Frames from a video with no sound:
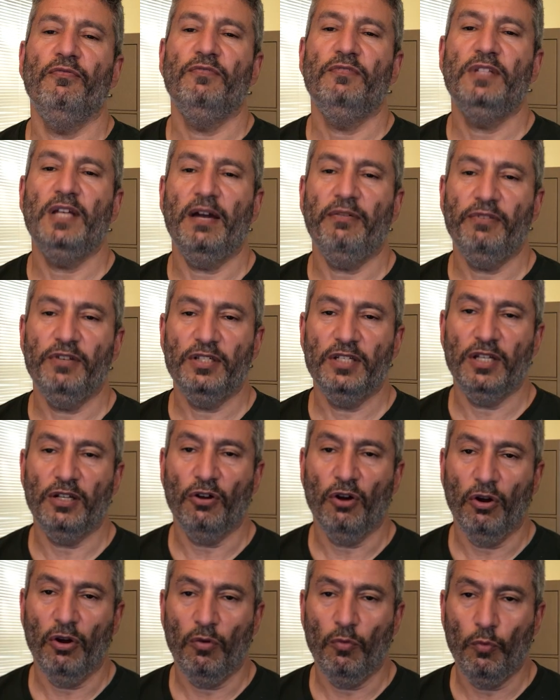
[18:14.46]
deficit
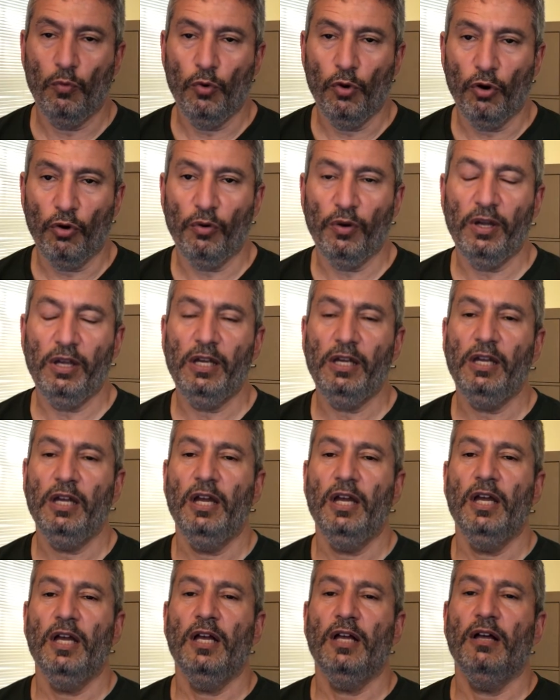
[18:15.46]
worry,
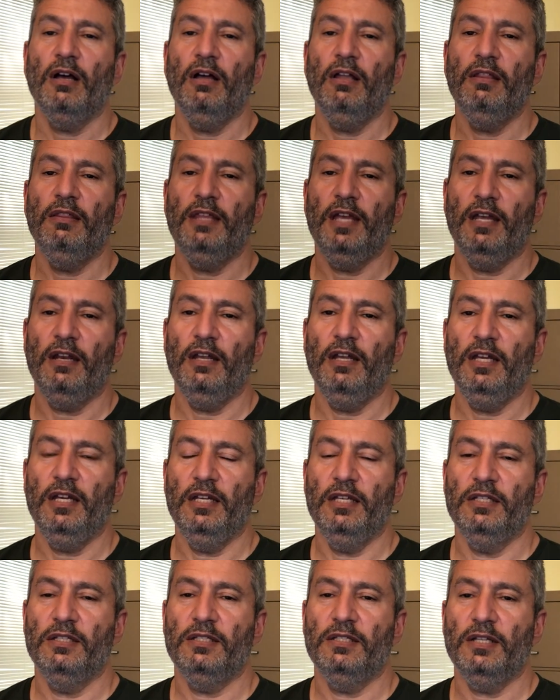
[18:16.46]
that
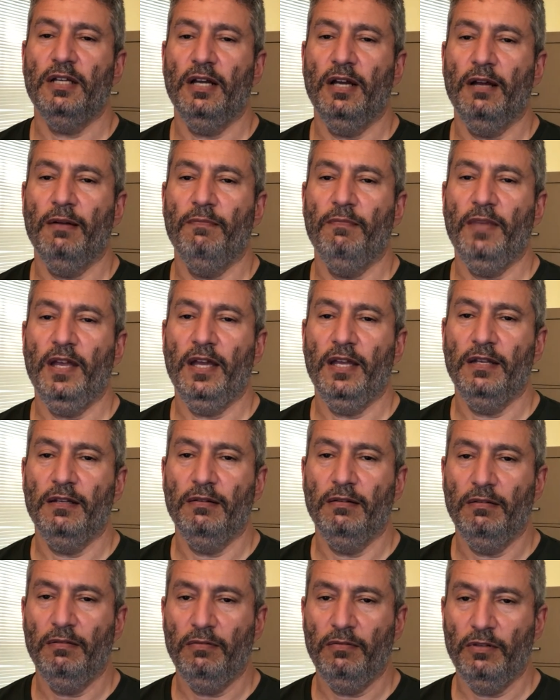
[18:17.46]
is,
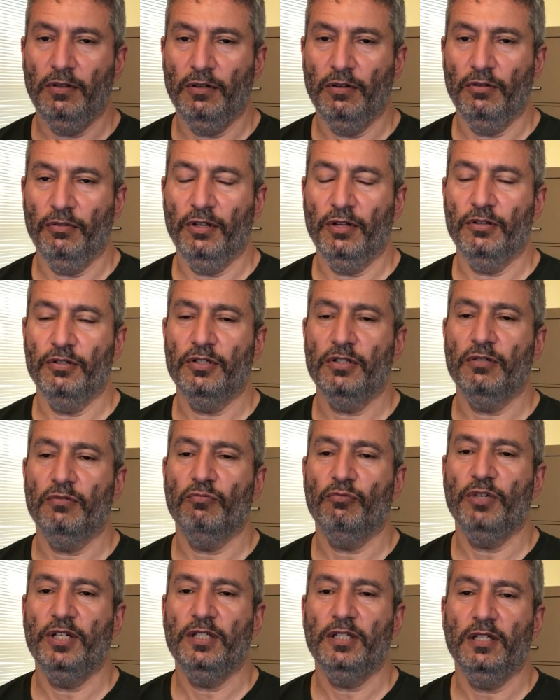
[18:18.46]
and there's a
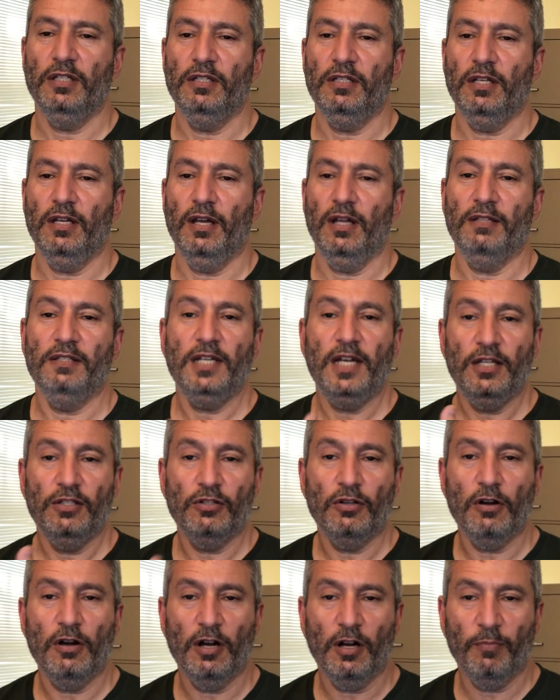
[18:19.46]
recent TED
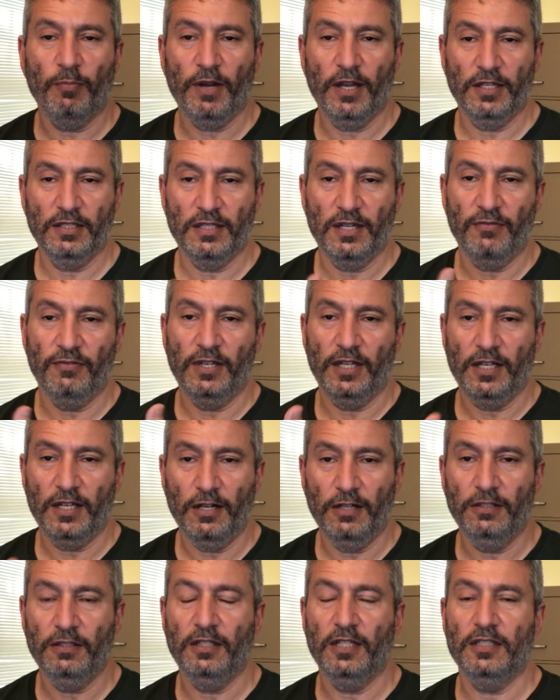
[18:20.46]
Talk by Stephanie
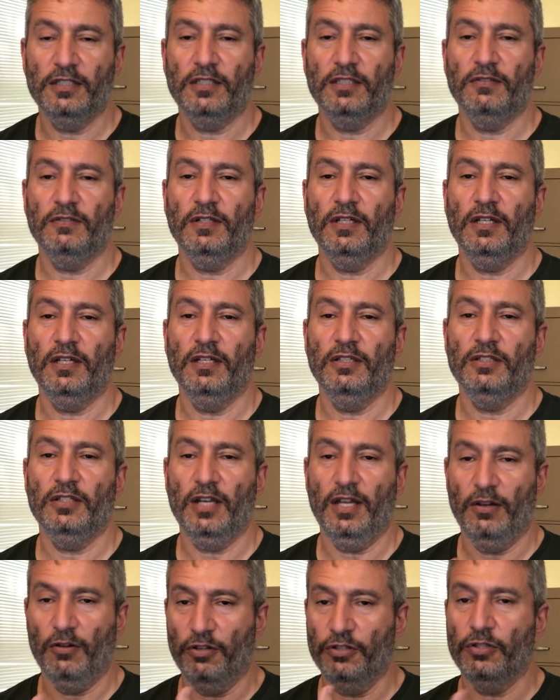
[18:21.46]
Kelton
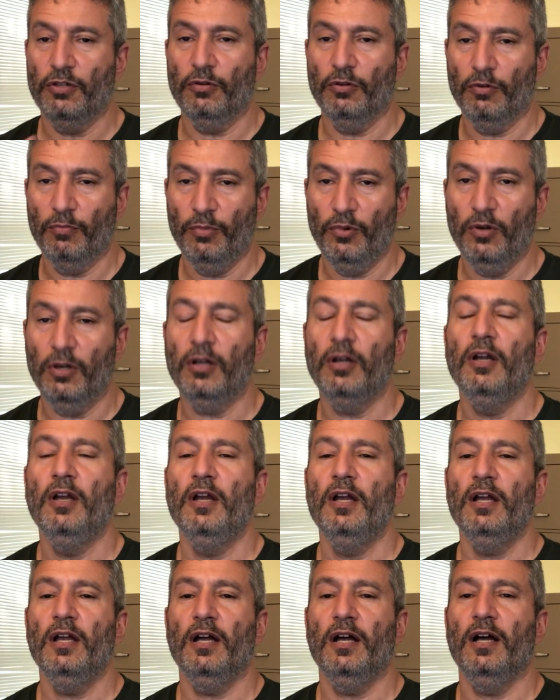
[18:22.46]
and also her book,
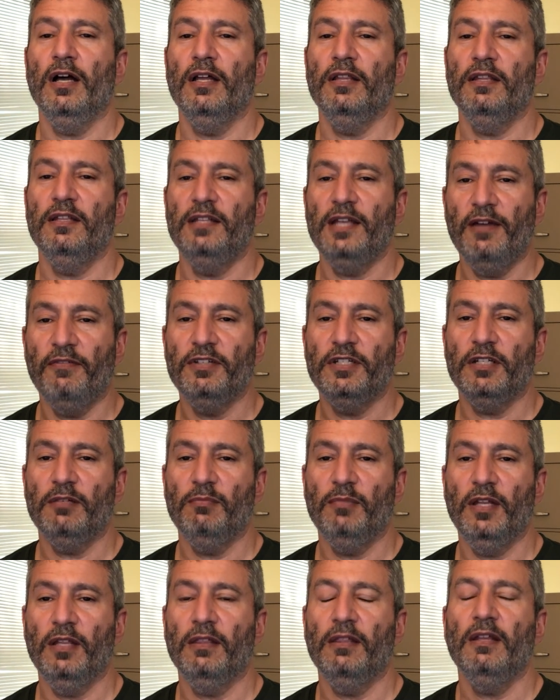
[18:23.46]
The Deficit
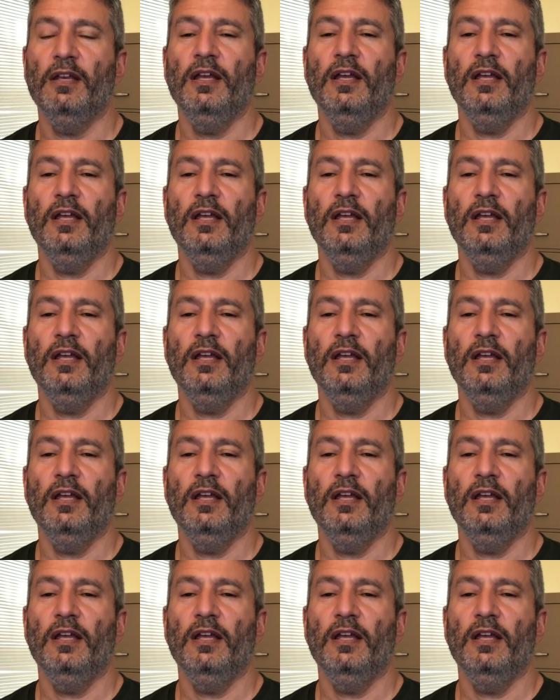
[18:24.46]
Myth,